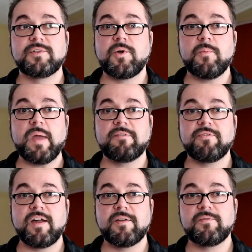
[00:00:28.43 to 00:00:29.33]
don't make
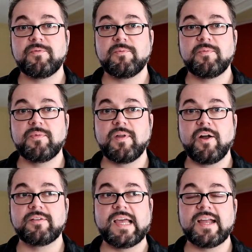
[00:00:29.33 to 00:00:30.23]
fun of
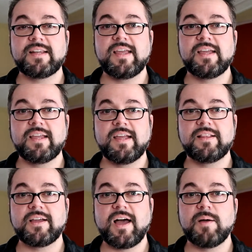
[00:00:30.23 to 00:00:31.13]
our technique
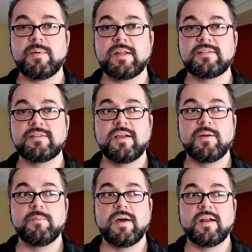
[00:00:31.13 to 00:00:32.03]
in the comments,
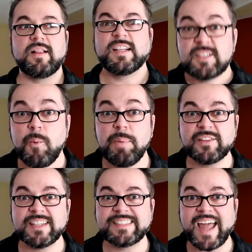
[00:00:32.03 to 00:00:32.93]
but let's go
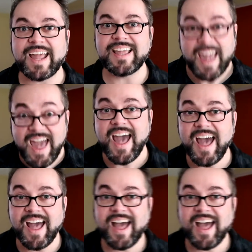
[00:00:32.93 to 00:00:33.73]
build this thing, yeah!